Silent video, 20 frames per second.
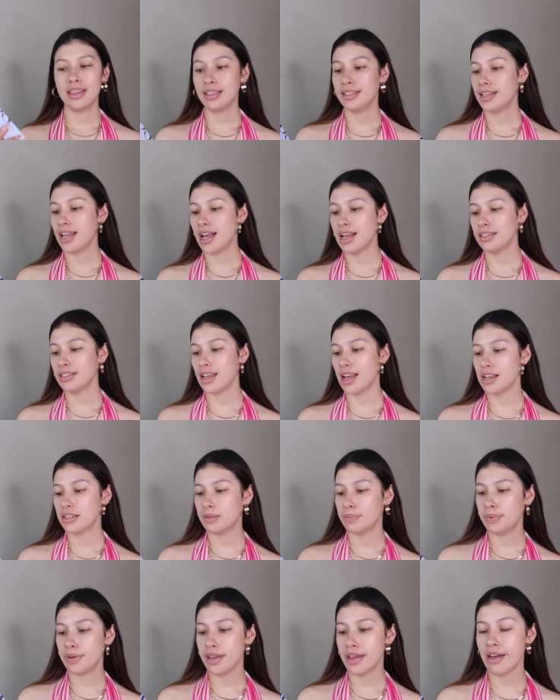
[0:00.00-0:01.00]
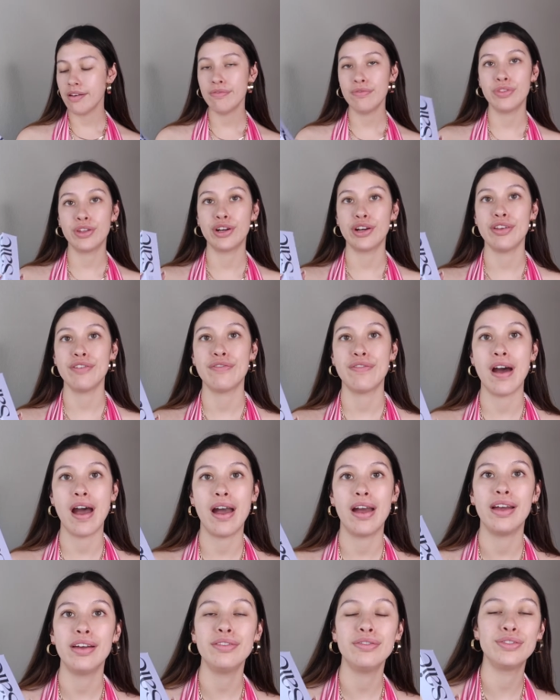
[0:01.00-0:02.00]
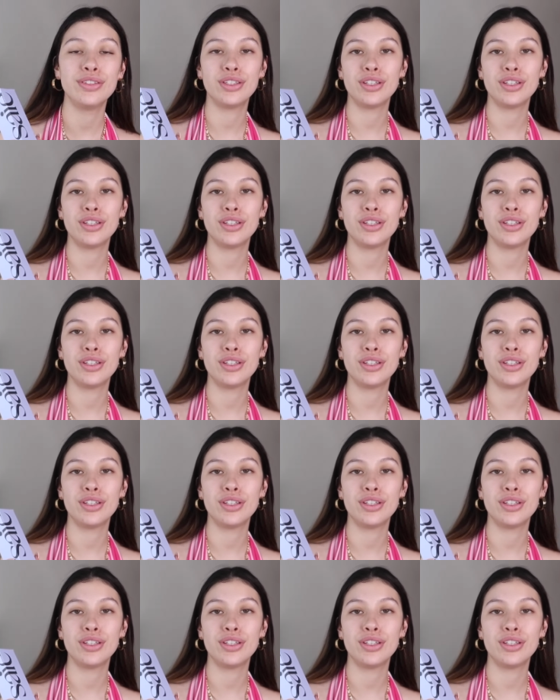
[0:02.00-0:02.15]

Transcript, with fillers: This has SPF 35,